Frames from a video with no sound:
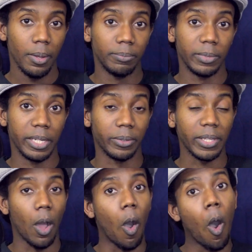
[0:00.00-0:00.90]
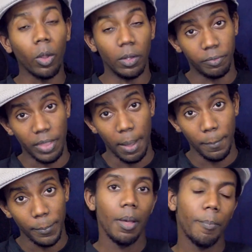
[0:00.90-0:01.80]
nearly all of them.
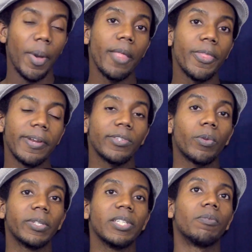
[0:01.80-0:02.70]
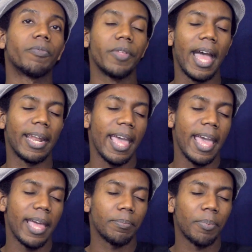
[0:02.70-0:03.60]
But there is a reason for that,
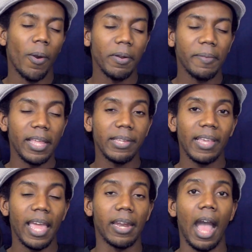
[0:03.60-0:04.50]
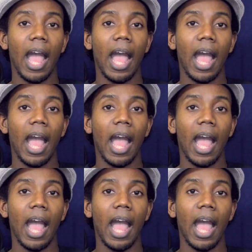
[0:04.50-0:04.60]
and part of it is again,